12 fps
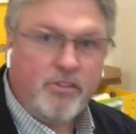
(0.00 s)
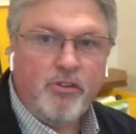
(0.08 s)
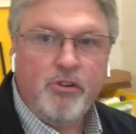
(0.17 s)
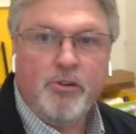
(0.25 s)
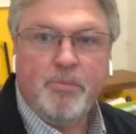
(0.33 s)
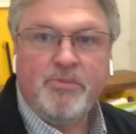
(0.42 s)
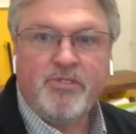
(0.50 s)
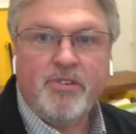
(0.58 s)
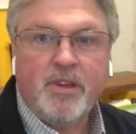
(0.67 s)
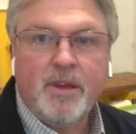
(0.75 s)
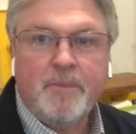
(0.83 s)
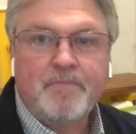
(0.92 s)

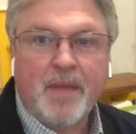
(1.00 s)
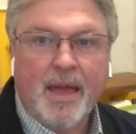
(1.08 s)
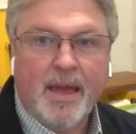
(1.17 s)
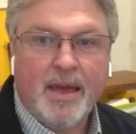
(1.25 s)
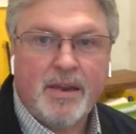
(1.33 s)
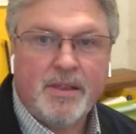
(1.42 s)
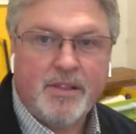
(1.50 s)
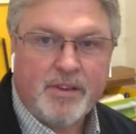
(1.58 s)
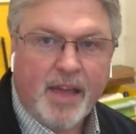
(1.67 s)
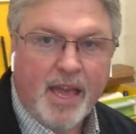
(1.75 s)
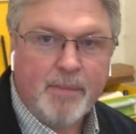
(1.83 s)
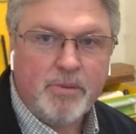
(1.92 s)
tubes and the
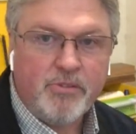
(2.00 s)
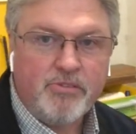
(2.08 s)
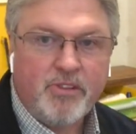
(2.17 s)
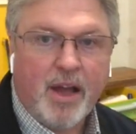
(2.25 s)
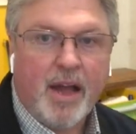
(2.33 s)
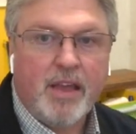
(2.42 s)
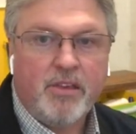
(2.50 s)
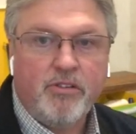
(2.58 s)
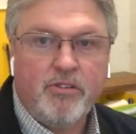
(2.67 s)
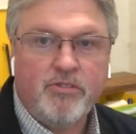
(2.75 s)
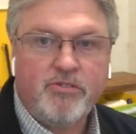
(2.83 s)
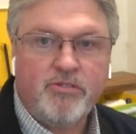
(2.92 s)
tables, I
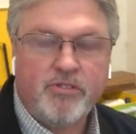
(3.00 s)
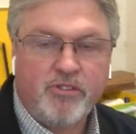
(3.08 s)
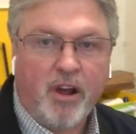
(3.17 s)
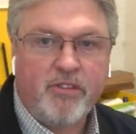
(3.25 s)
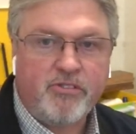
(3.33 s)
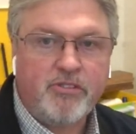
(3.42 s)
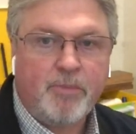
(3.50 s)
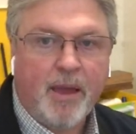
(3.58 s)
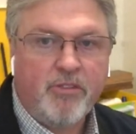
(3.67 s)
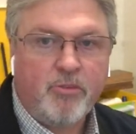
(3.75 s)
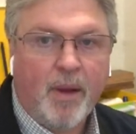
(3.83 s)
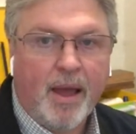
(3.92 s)
use Johnson's
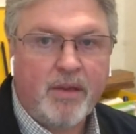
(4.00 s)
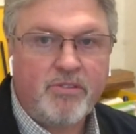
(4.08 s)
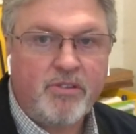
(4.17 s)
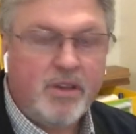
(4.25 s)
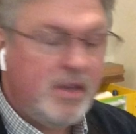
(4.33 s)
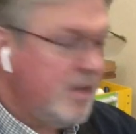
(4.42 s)
Paste Wax.